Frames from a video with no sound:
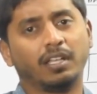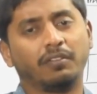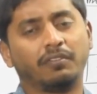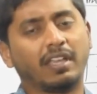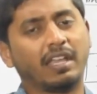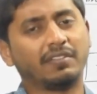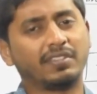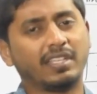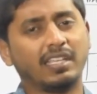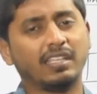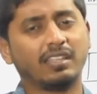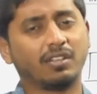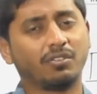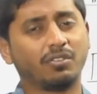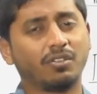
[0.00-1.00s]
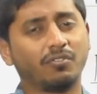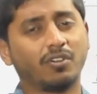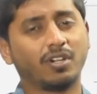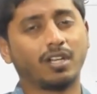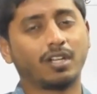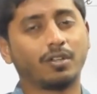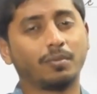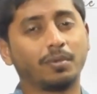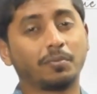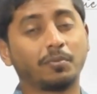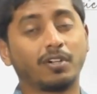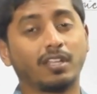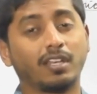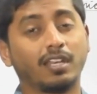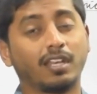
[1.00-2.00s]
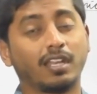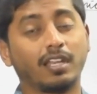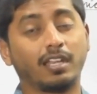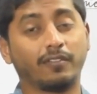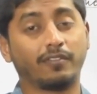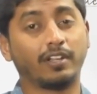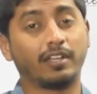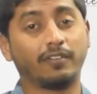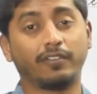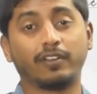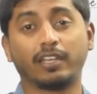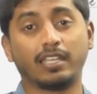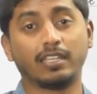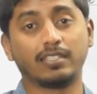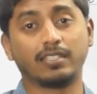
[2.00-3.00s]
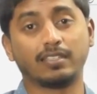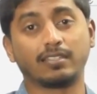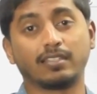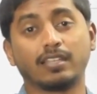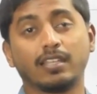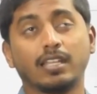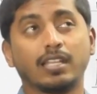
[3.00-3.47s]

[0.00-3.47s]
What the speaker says: We have seen the Rutherford atomic model in our different cases,